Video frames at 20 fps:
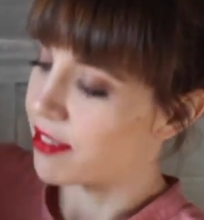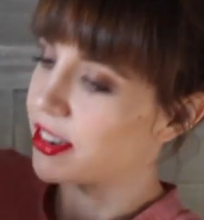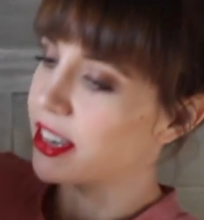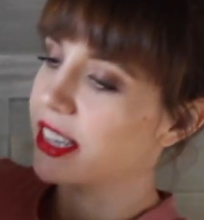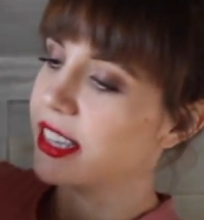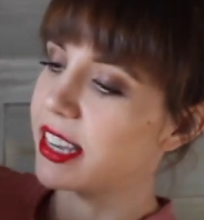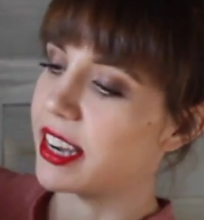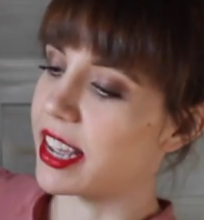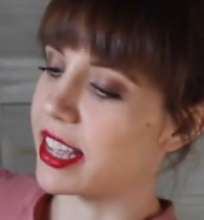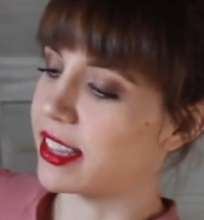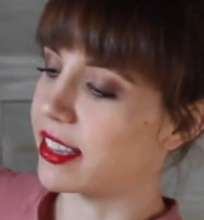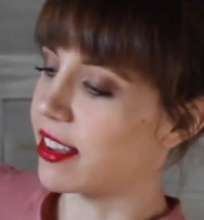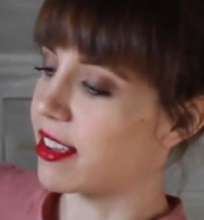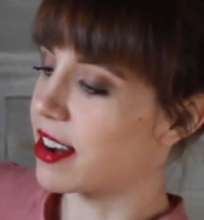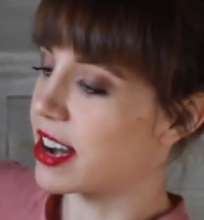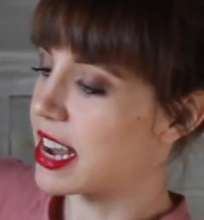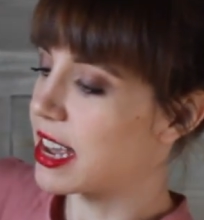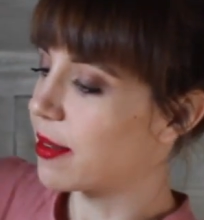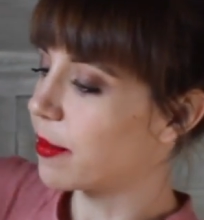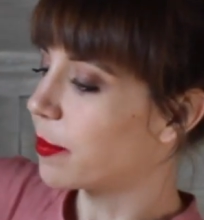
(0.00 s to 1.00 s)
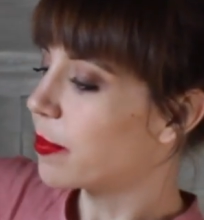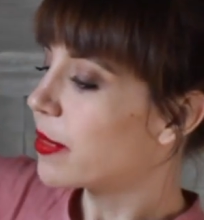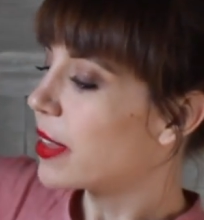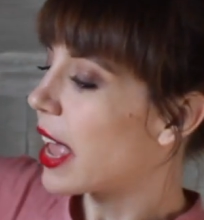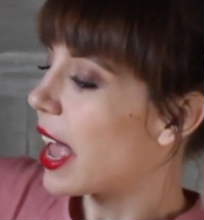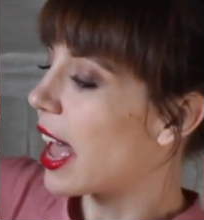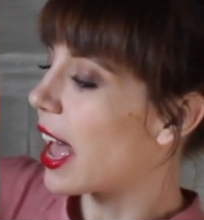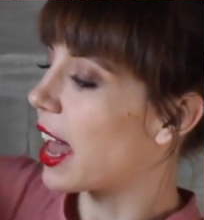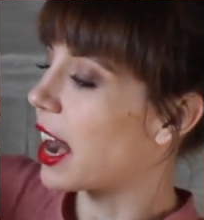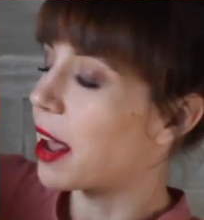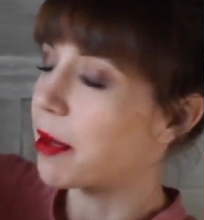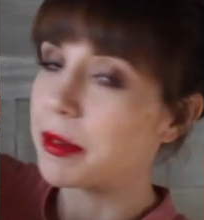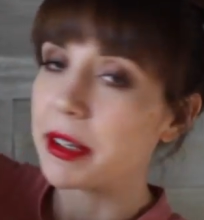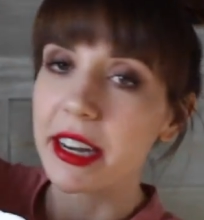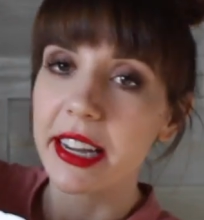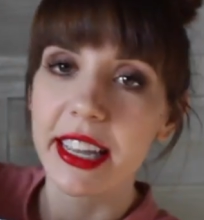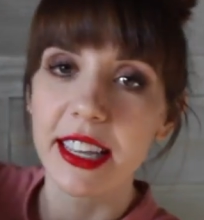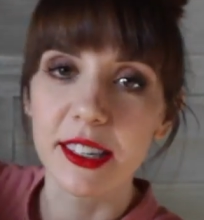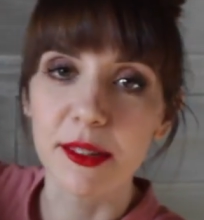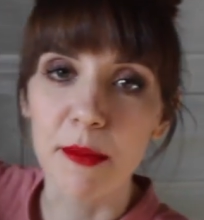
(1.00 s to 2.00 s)
have any stains on it. And I'm
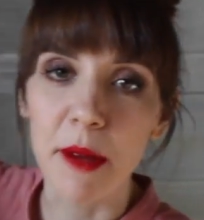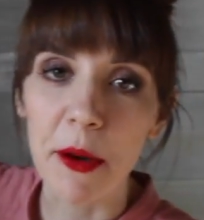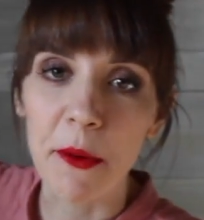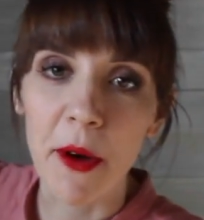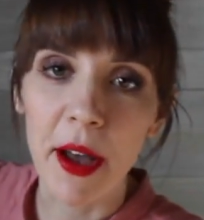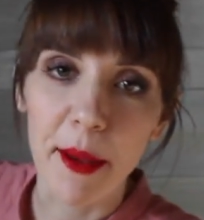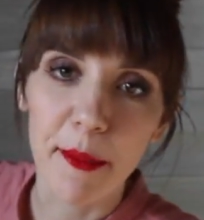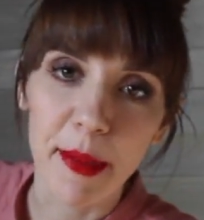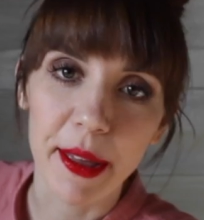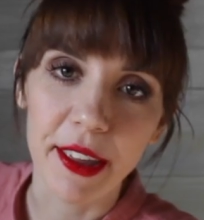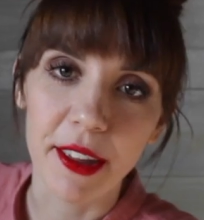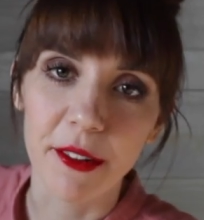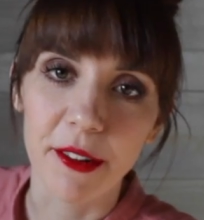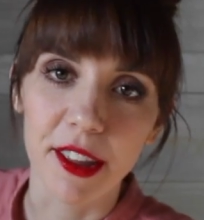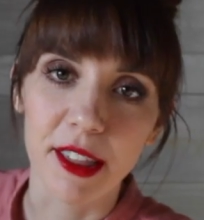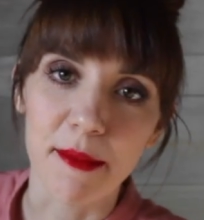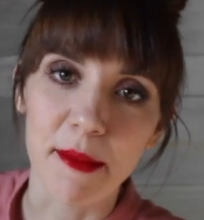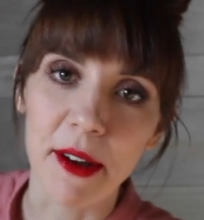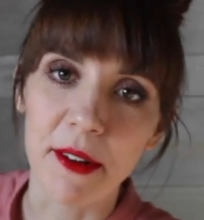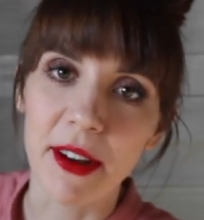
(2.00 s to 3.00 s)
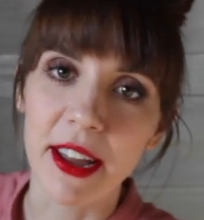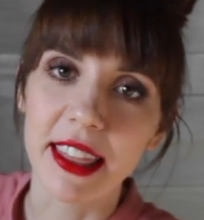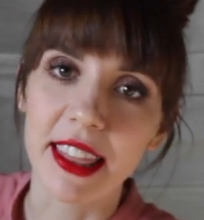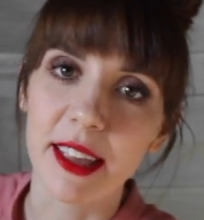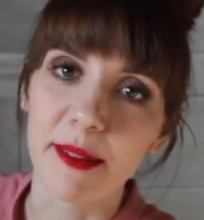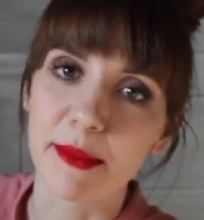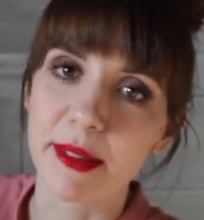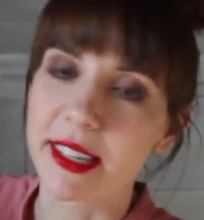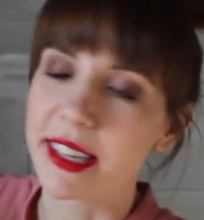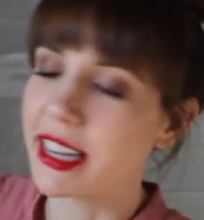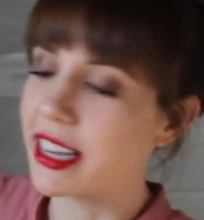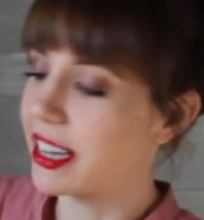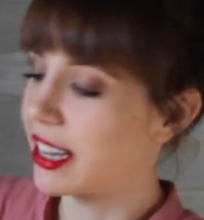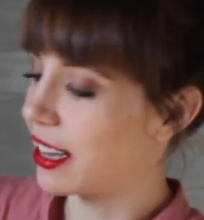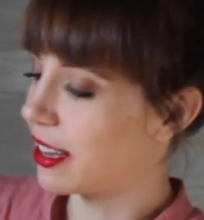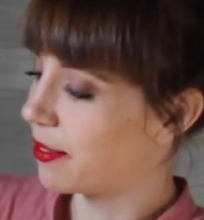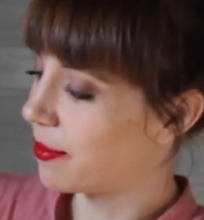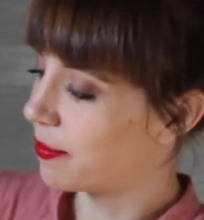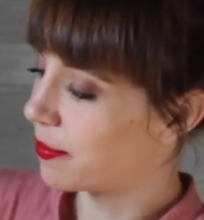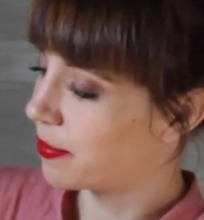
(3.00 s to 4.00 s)
gonna kiss my white pillow with my red lipstick.